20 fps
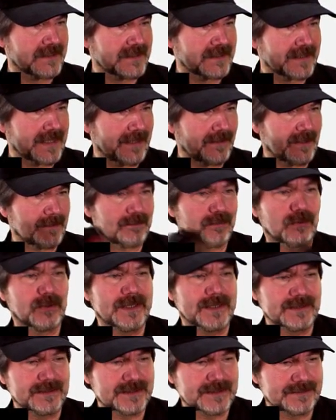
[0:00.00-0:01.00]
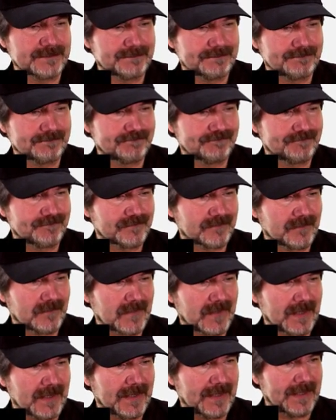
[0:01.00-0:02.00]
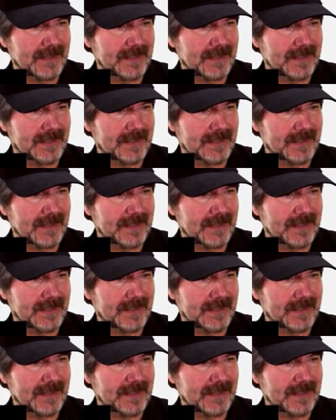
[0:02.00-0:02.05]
how it prints, and